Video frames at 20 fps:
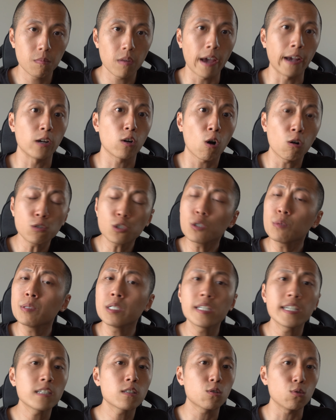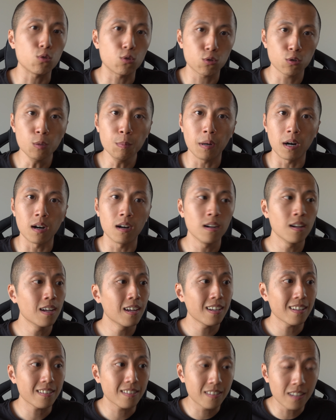and contributing to super
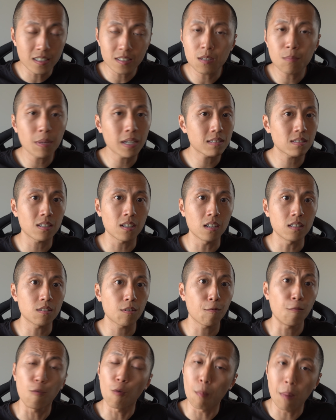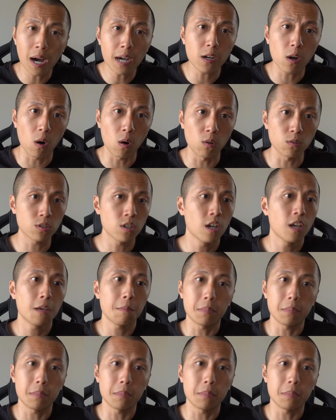doesn't make sense for my goals